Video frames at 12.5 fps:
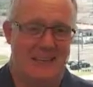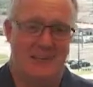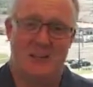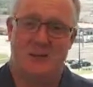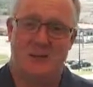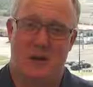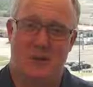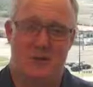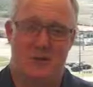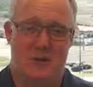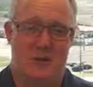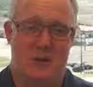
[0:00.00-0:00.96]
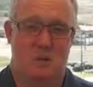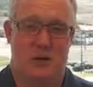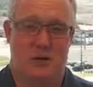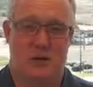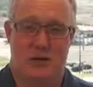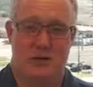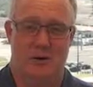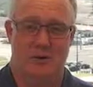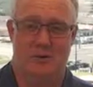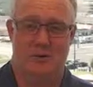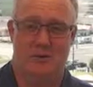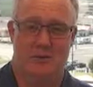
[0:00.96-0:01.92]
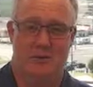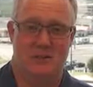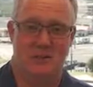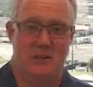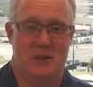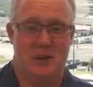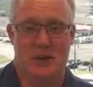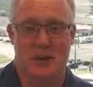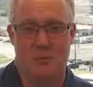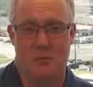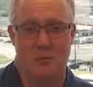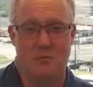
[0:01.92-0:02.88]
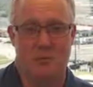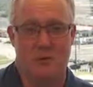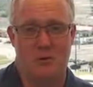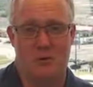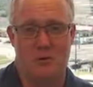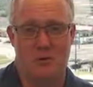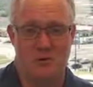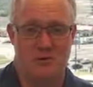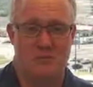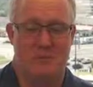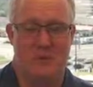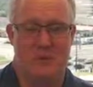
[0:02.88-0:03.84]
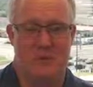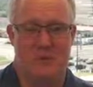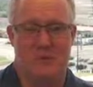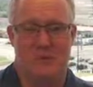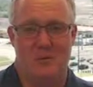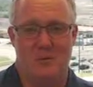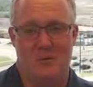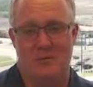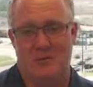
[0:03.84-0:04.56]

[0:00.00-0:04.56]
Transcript: that's almost a no-brainer decision. Is your time worth more, or is your money worth more?